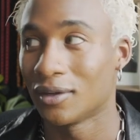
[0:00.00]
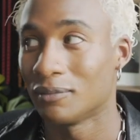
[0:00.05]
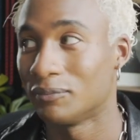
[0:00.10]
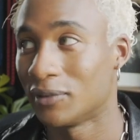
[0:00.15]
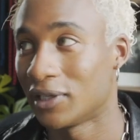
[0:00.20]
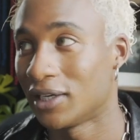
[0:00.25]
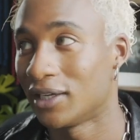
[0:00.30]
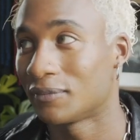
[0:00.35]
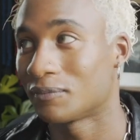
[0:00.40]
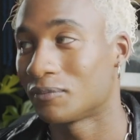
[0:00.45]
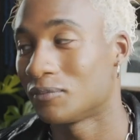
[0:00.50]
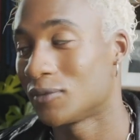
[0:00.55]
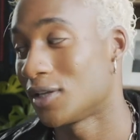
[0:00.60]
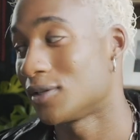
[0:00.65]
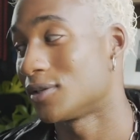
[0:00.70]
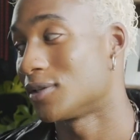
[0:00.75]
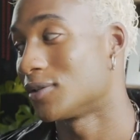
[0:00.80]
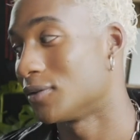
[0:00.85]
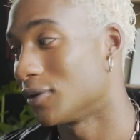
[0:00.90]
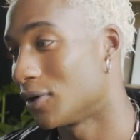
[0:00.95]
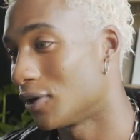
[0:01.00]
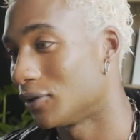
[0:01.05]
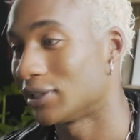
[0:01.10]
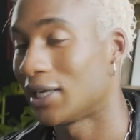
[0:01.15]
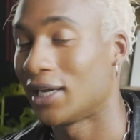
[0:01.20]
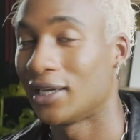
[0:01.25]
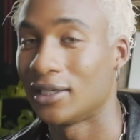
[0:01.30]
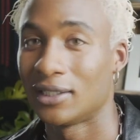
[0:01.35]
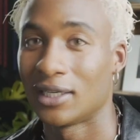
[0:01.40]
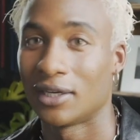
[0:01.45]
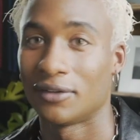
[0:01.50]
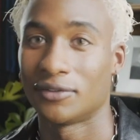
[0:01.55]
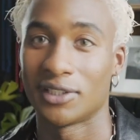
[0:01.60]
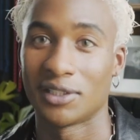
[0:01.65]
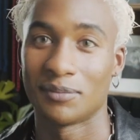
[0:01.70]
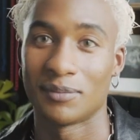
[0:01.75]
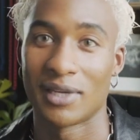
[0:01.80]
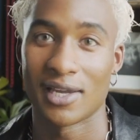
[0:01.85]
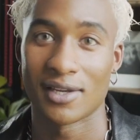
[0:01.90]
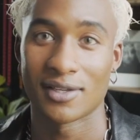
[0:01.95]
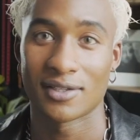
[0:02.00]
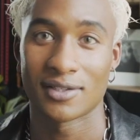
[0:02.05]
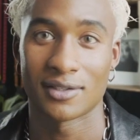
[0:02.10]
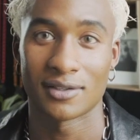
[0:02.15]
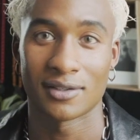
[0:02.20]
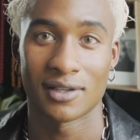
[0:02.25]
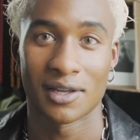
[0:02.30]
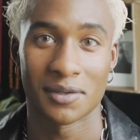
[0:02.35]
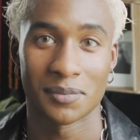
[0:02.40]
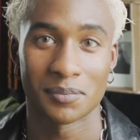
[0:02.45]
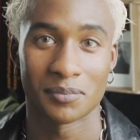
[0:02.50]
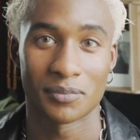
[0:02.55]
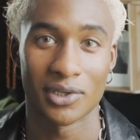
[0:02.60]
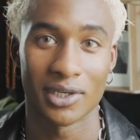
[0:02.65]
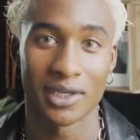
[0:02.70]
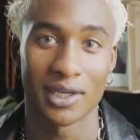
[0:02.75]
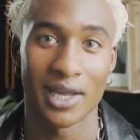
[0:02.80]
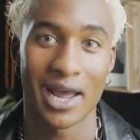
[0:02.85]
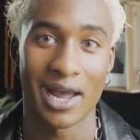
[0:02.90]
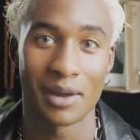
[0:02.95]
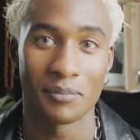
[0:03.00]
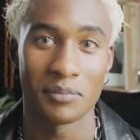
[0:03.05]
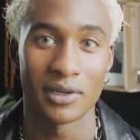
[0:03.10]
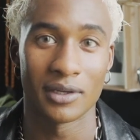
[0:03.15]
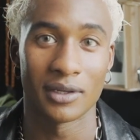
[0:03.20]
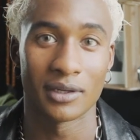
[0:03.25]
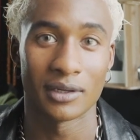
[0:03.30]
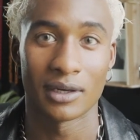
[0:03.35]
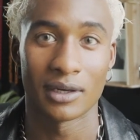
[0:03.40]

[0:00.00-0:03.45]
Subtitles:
but this grow light definitely makes them pretty happy.